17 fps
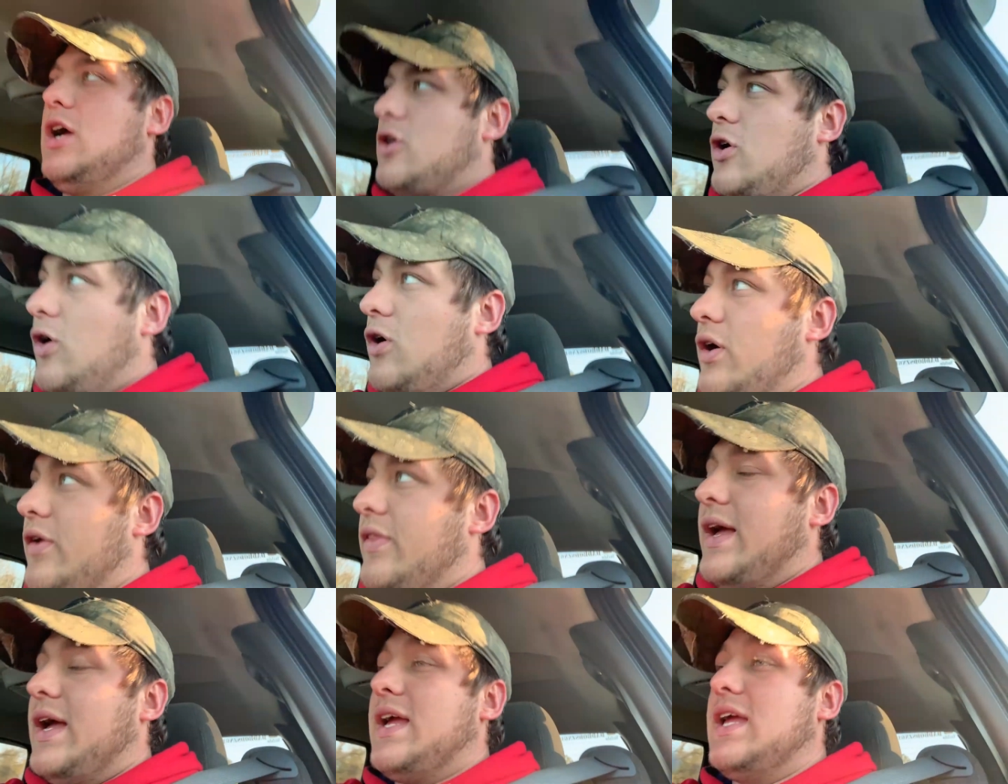a
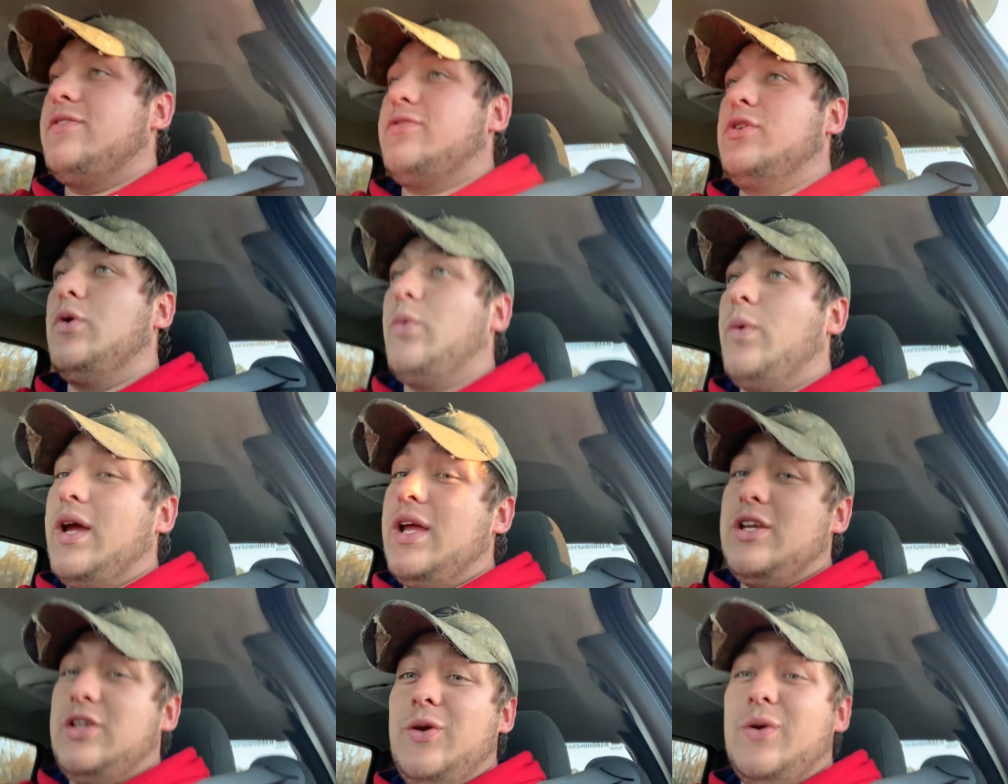car that if you
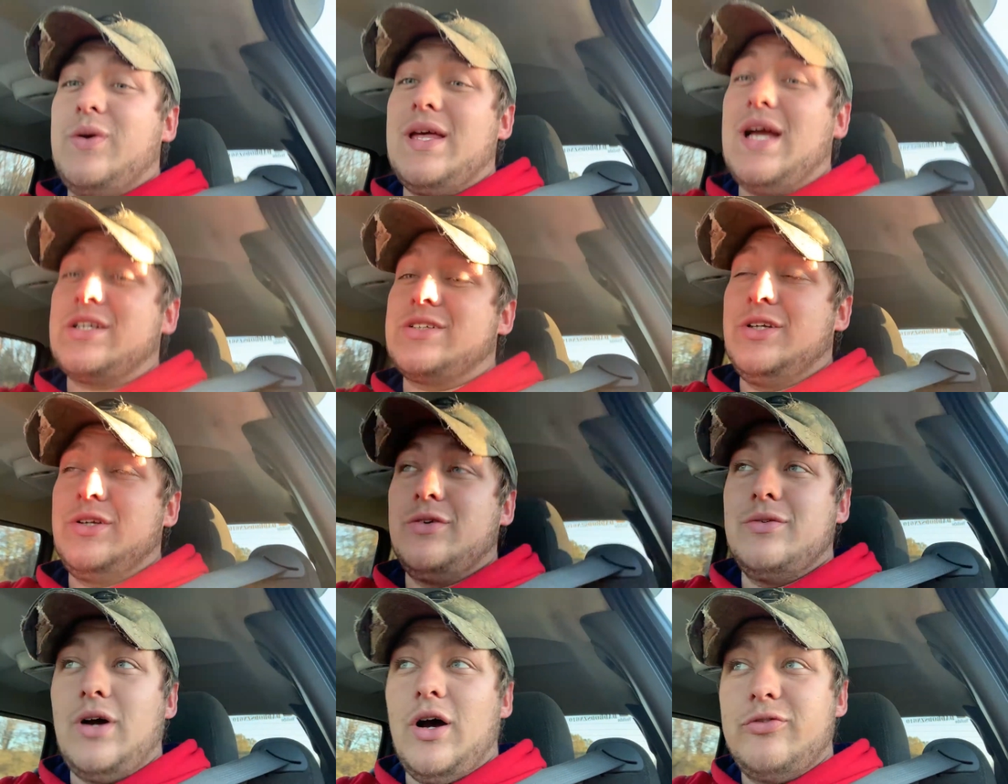win, you can
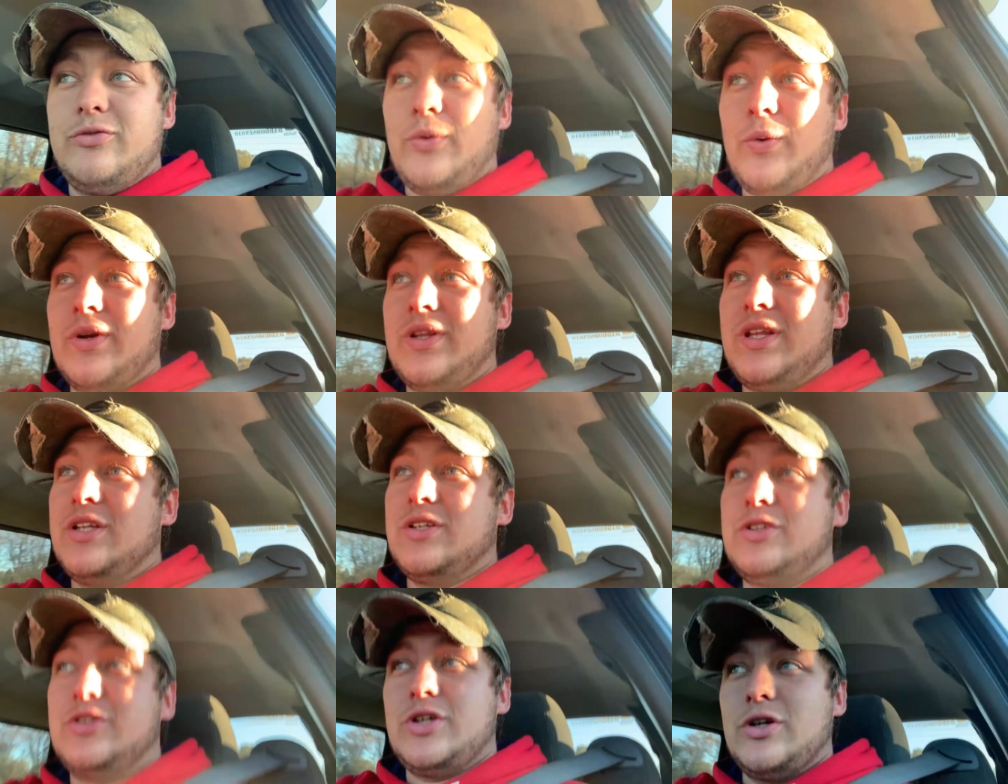actually afford the
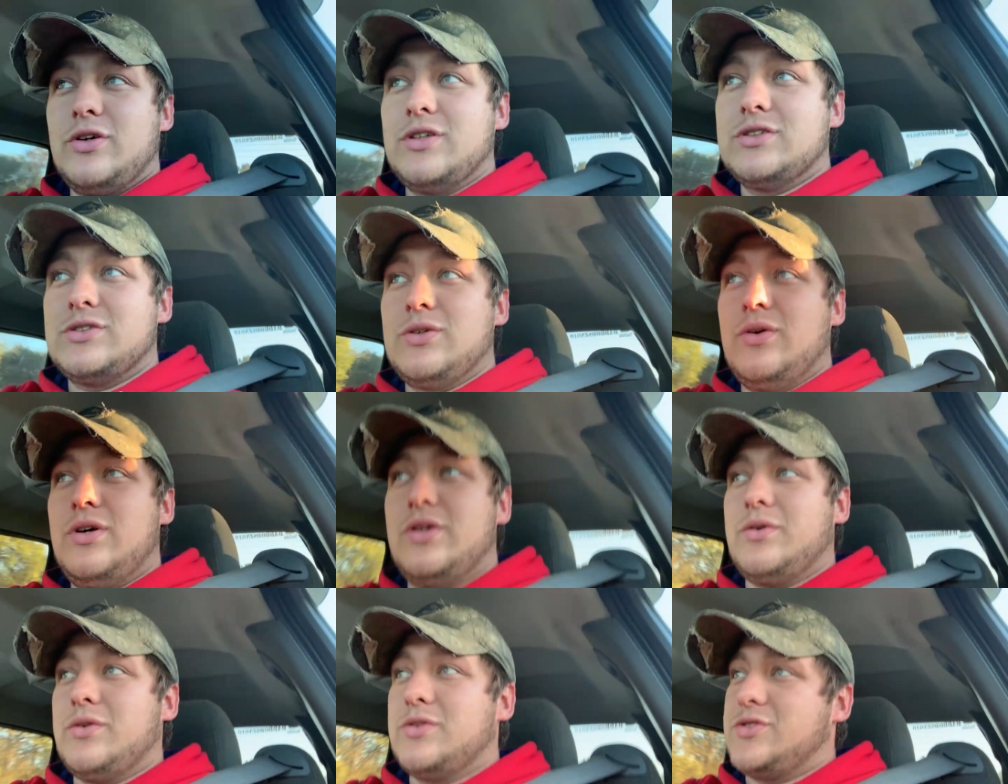insurance
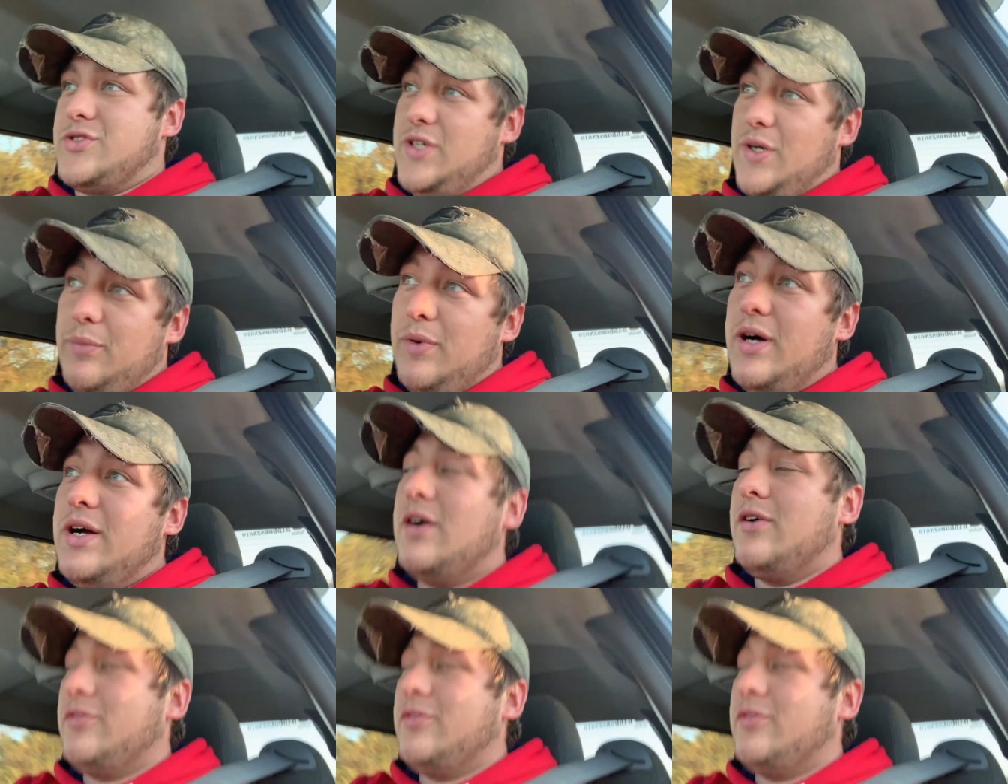on or somewhat